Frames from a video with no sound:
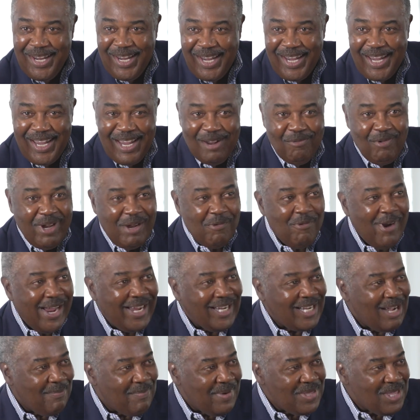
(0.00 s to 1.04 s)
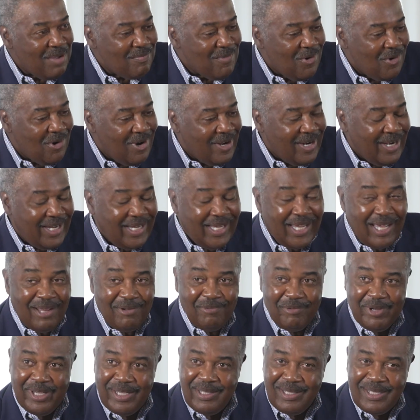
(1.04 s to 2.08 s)
and we wake up in the morning
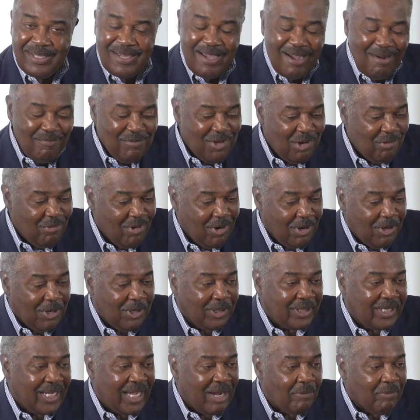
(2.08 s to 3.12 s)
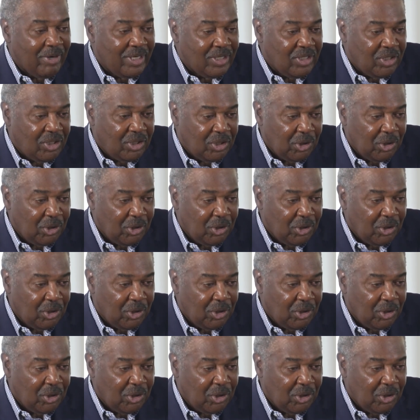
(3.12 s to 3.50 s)
and we come to work and we